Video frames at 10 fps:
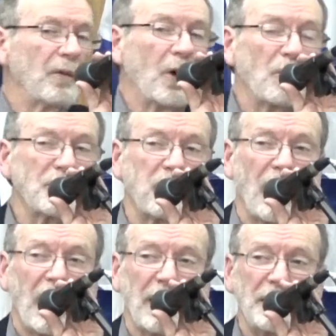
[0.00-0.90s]
Those
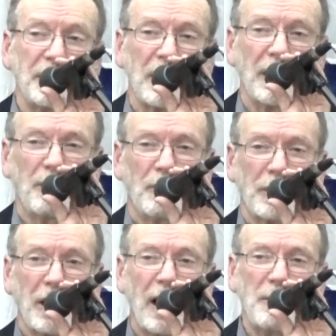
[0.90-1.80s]
flies
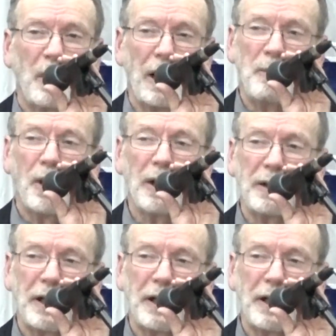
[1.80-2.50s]
were tied by Bud